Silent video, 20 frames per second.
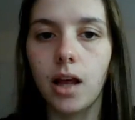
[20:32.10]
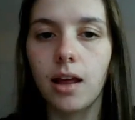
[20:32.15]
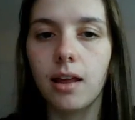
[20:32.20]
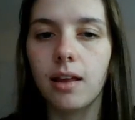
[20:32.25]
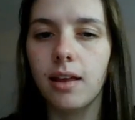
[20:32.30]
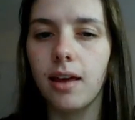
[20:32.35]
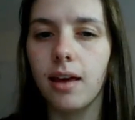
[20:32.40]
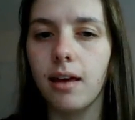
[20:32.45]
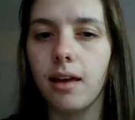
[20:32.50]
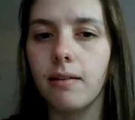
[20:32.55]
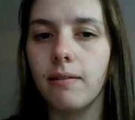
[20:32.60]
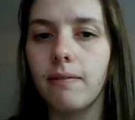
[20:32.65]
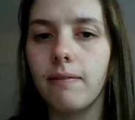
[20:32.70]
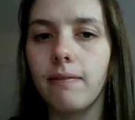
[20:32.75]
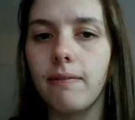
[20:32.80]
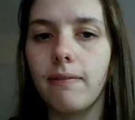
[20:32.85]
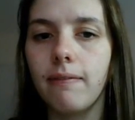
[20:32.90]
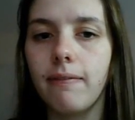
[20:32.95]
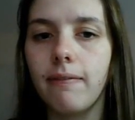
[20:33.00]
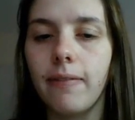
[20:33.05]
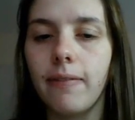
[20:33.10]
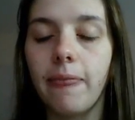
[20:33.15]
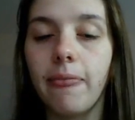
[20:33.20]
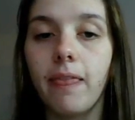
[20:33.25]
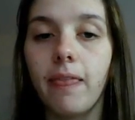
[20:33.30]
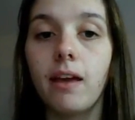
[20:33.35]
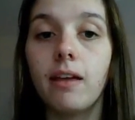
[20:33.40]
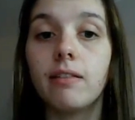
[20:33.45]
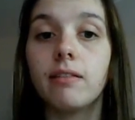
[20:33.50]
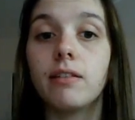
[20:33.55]
Yeah,
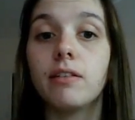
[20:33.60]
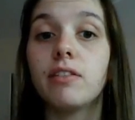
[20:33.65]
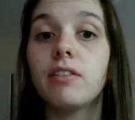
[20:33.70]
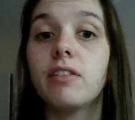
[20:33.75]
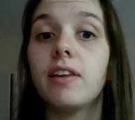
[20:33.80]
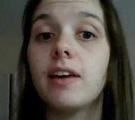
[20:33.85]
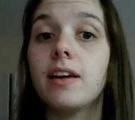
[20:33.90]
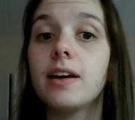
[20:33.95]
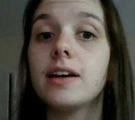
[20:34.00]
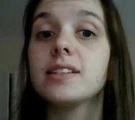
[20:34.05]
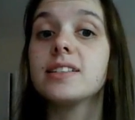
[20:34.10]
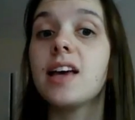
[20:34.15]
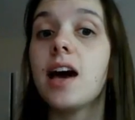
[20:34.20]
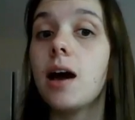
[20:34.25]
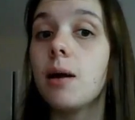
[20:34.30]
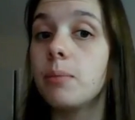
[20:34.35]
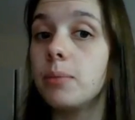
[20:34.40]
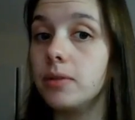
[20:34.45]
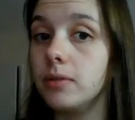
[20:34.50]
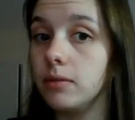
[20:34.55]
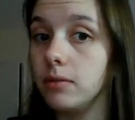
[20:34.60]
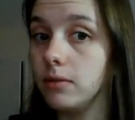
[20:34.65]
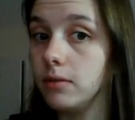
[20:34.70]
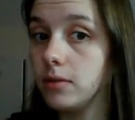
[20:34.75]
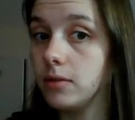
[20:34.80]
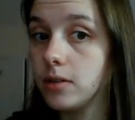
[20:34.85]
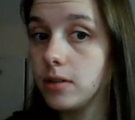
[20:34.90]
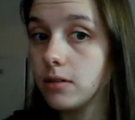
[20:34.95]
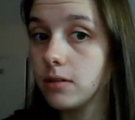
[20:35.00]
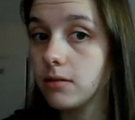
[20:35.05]
the thing has
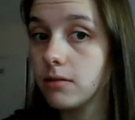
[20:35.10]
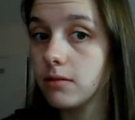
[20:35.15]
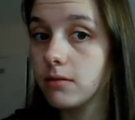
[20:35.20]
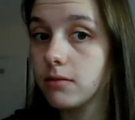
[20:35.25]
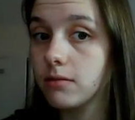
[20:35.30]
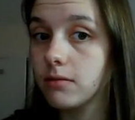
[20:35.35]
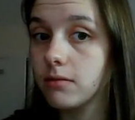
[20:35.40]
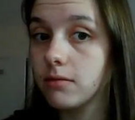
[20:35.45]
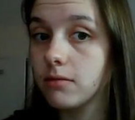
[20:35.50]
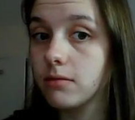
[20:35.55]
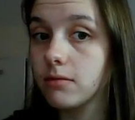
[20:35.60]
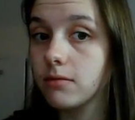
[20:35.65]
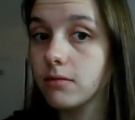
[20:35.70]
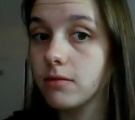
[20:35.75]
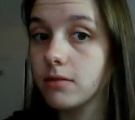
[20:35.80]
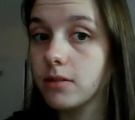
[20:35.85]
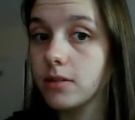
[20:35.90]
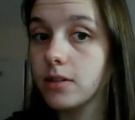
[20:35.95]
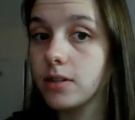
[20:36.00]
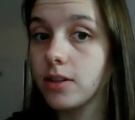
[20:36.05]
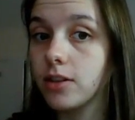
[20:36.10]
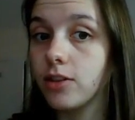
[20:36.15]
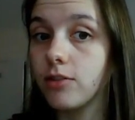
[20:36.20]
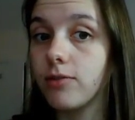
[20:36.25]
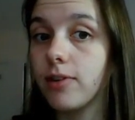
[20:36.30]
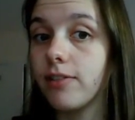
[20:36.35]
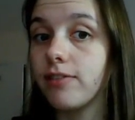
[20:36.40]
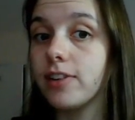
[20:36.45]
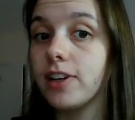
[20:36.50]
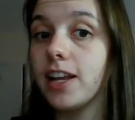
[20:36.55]
happened, the
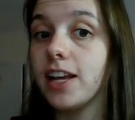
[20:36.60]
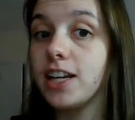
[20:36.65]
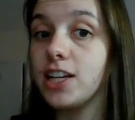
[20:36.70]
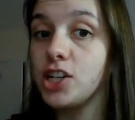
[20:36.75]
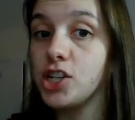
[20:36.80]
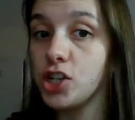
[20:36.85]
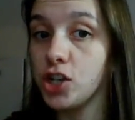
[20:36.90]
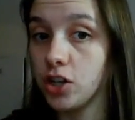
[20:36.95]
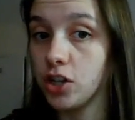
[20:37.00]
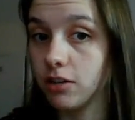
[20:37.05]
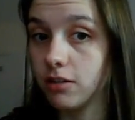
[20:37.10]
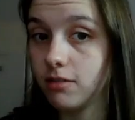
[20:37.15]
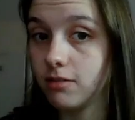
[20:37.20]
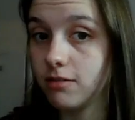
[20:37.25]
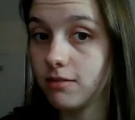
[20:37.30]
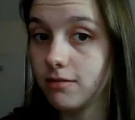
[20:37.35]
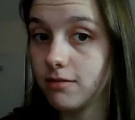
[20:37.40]
revelation,